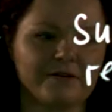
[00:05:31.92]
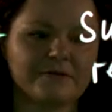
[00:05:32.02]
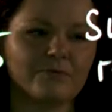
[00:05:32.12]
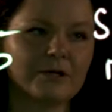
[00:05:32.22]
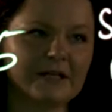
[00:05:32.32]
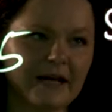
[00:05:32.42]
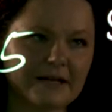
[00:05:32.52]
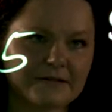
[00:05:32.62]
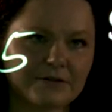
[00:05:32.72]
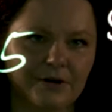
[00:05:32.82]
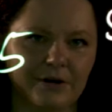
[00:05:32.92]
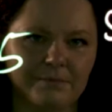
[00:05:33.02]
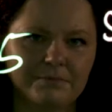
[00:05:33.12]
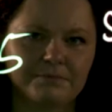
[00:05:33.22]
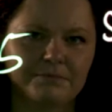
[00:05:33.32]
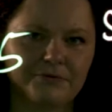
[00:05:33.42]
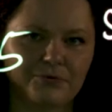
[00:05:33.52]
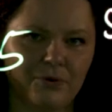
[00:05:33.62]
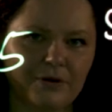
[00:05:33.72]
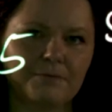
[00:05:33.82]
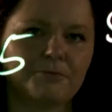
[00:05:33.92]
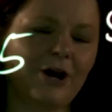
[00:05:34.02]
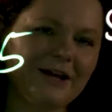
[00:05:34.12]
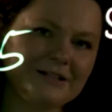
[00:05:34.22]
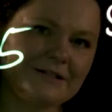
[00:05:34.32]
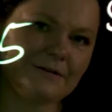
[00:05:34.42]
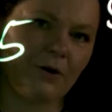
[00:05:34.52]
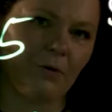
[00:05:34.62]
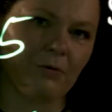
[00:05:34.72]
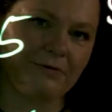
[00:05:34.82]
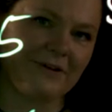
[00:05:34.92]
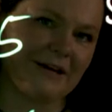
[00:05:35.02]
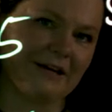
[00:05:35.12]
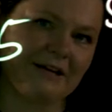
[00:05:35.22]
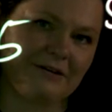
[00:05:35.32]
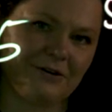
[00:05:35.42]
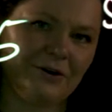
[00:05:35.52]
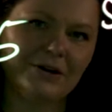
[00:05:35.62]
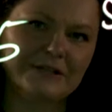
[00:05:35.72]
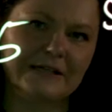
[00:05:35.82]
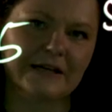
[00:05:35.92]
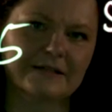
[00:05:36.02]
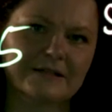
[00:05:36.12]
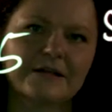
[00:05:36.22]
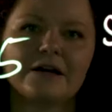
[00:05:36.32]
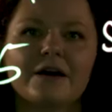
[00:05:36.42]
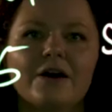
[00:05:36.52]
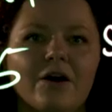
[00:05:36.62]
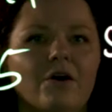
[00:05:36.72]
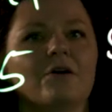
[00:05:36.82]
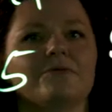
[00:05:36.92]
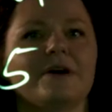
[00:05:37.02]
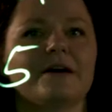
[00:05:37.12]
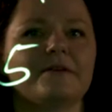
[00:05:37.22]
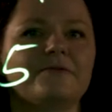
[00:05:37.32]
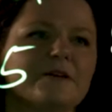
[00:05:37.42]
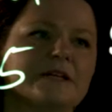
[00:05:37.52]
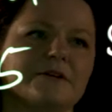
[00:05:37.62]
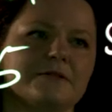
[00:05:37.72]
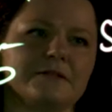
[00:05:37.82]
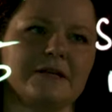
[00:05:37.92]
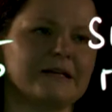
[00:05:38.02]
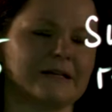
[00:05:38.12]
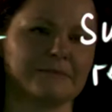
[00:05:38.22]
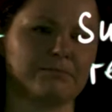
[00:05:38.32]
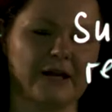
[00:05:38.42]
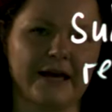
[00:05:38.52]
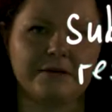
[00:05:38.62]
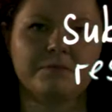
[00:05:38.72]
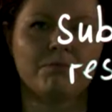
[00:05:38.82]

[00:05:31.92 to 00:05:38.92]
is one last term before you practice the whole thing in the context of other videos that explain